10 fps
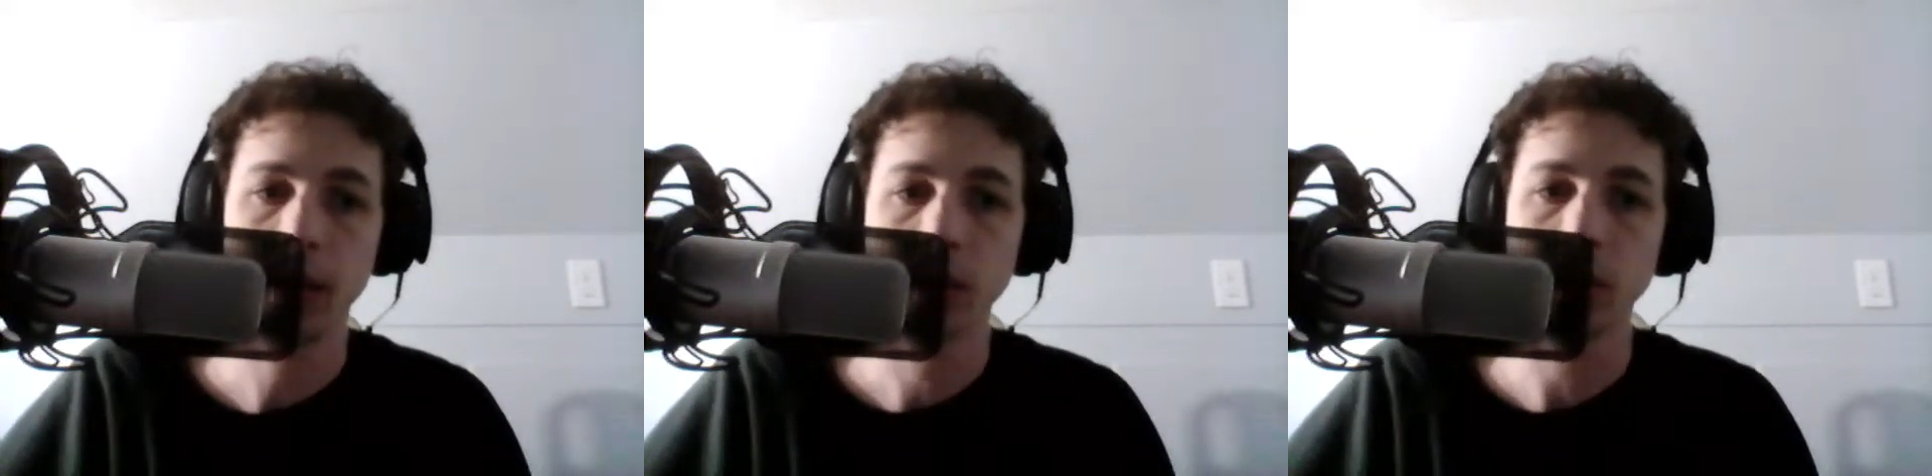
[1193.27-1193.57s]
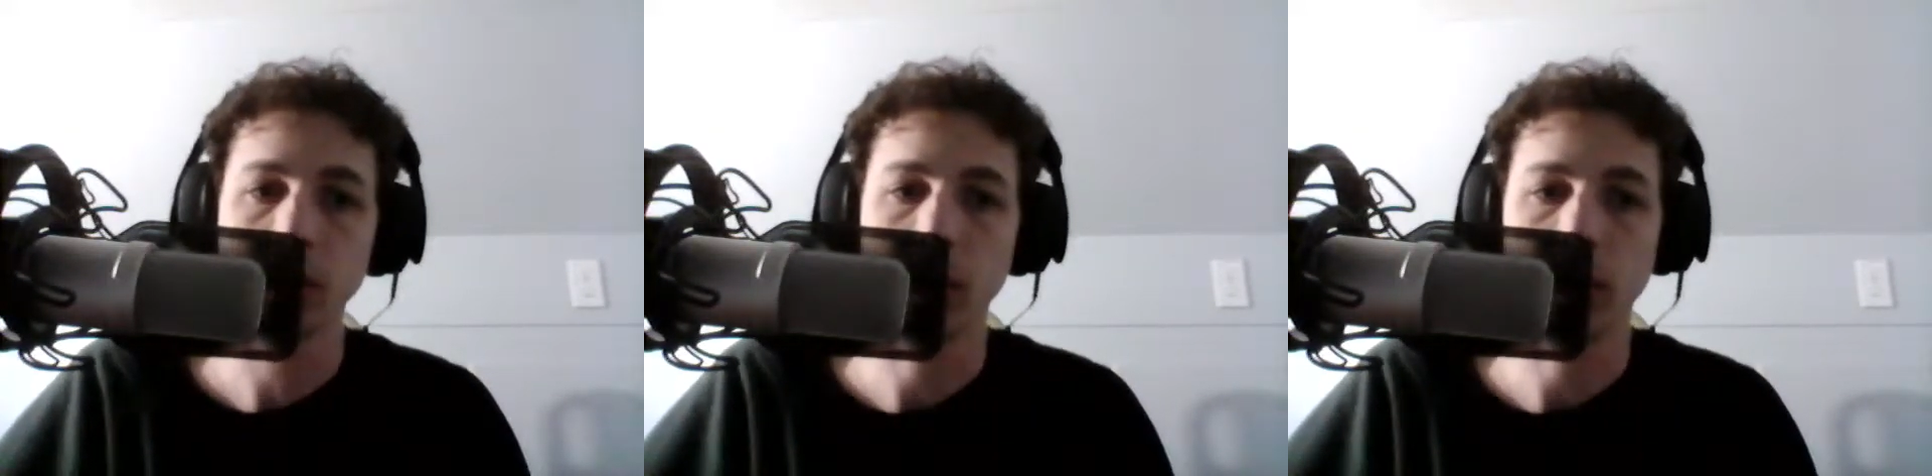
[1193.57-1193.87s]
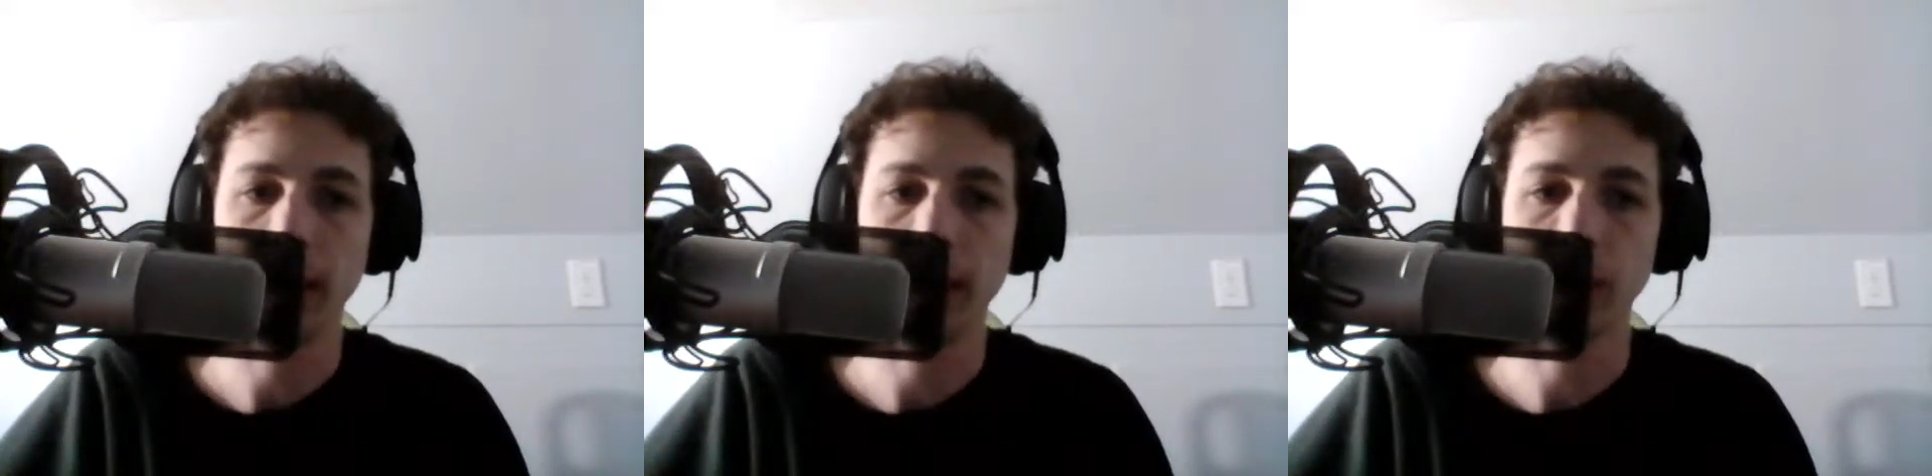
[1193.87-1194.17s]
So
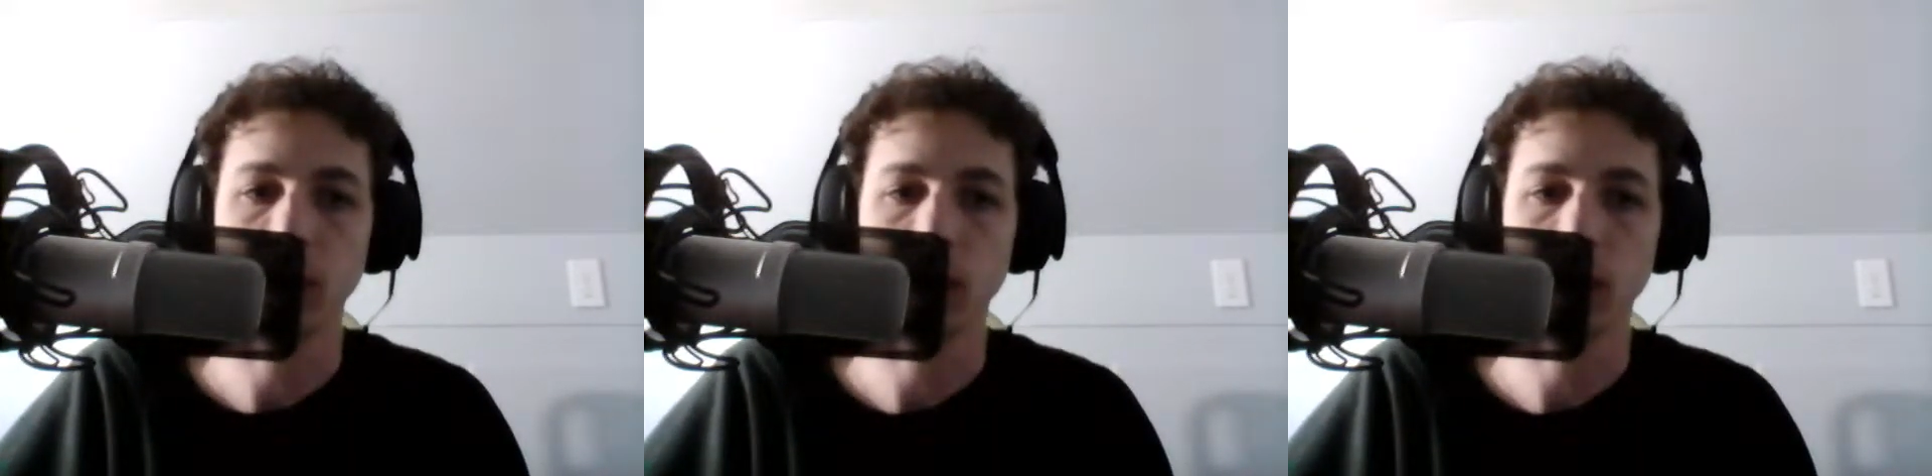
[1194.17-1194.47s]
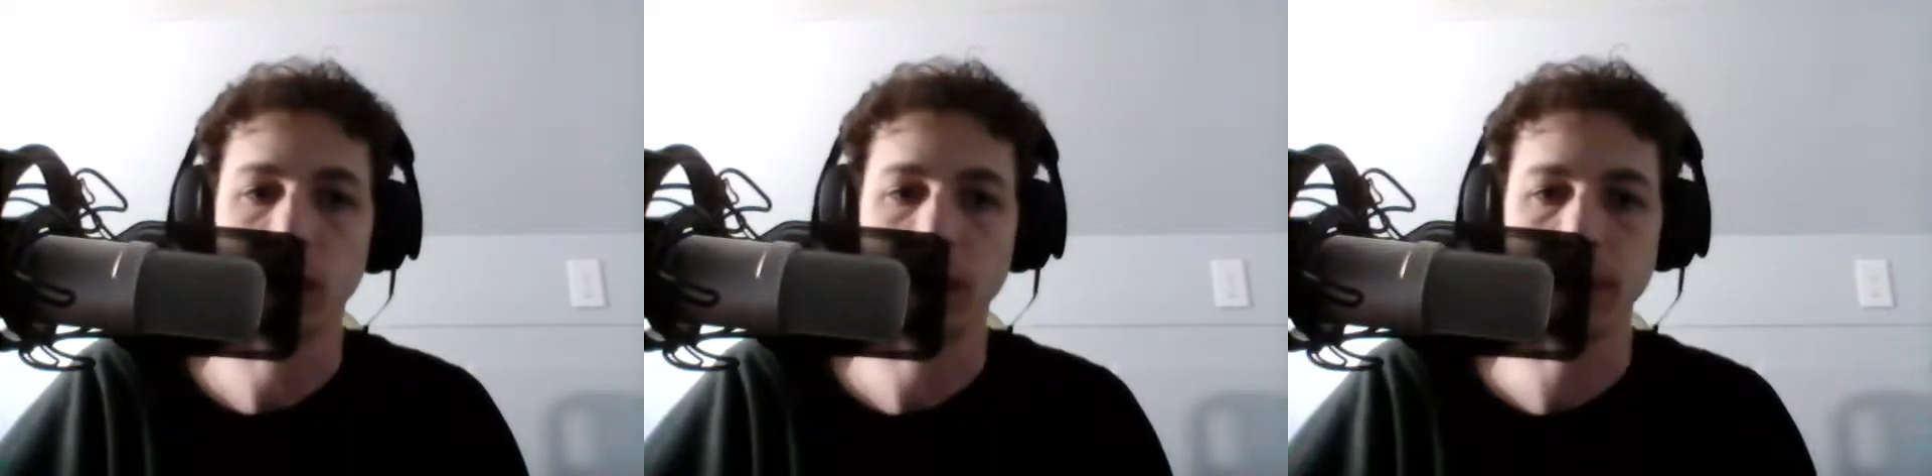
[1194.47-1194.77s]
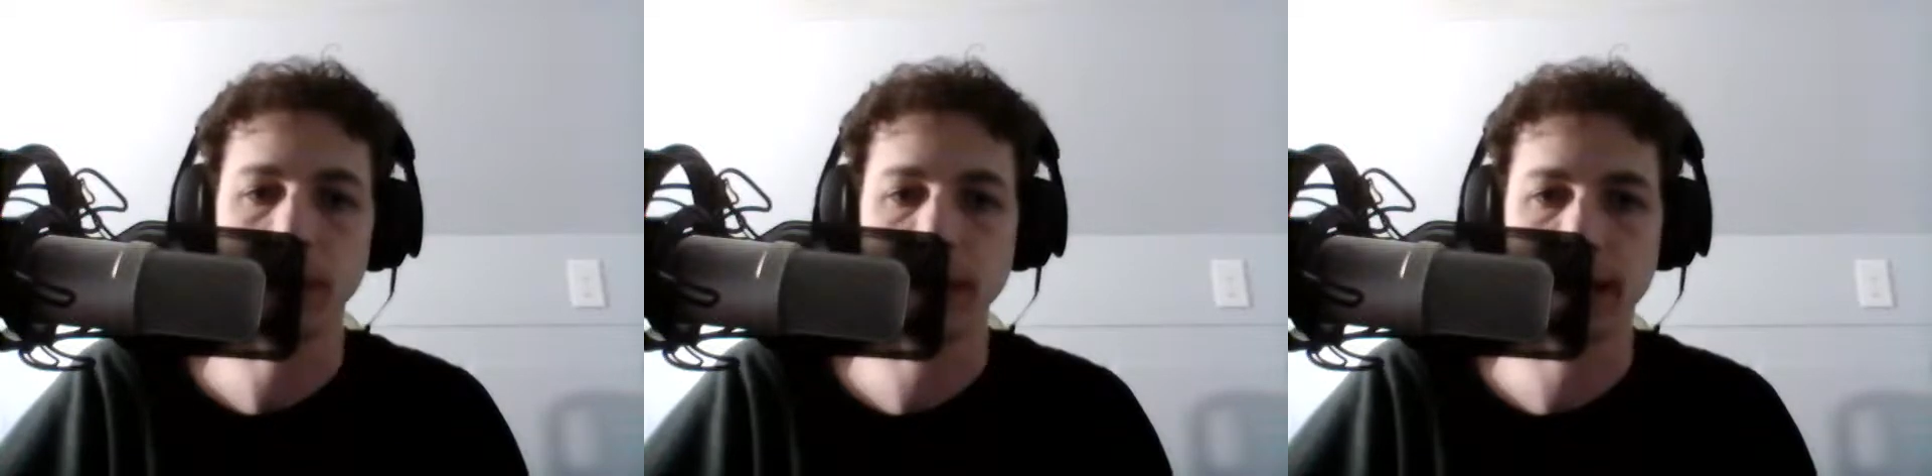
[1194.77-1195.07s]
now it's just the
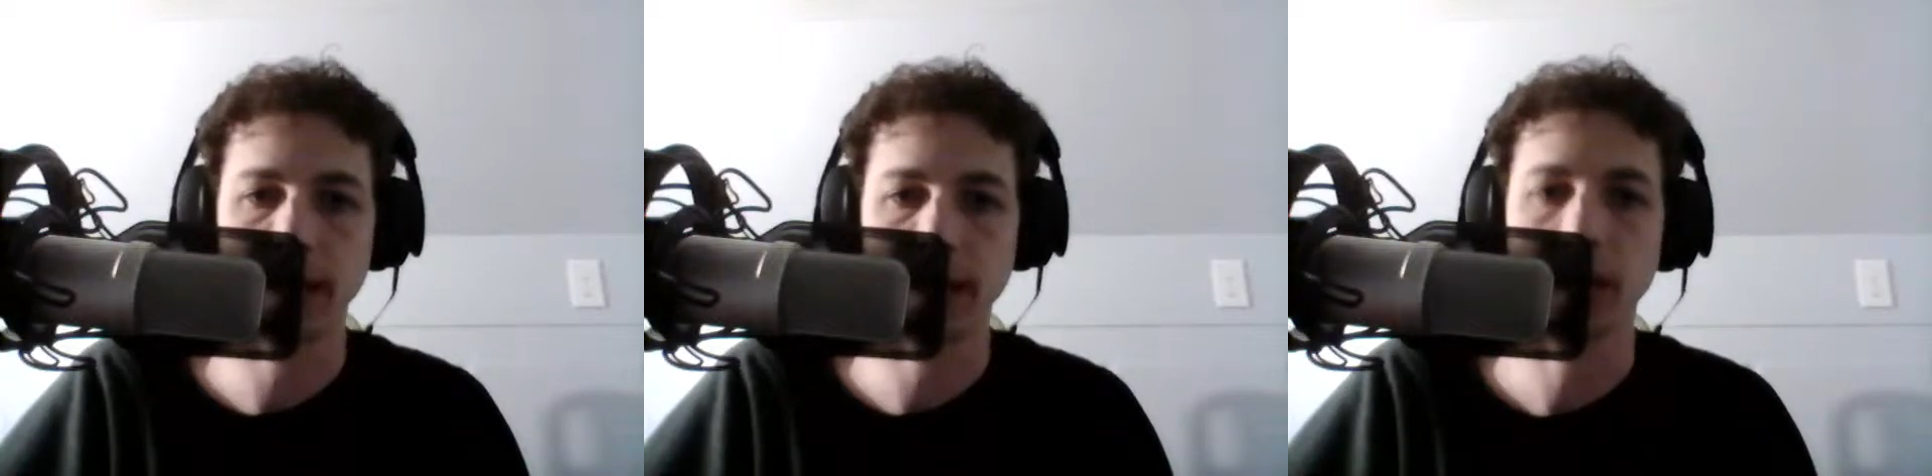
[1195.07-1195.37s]
breathing.